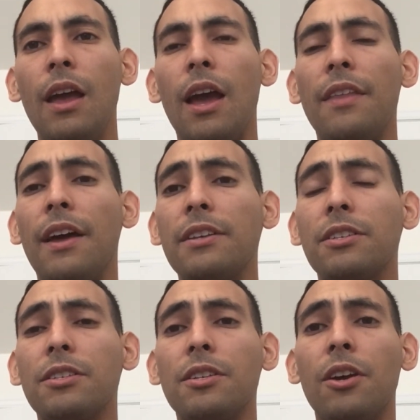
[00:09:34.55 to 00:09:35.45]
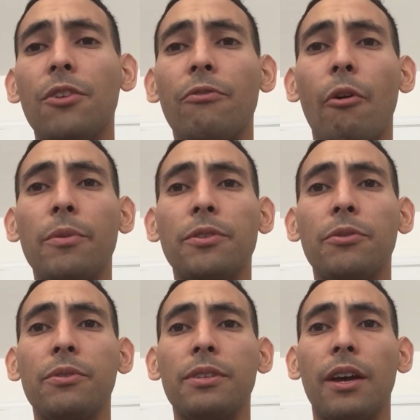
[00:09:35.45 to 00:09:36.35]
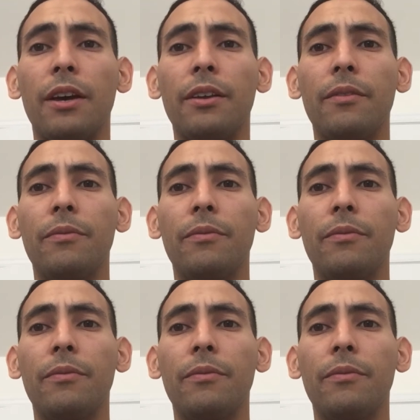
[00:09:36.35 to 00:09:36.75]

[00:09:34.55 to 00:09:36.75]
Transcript: and that is just another form of suicide.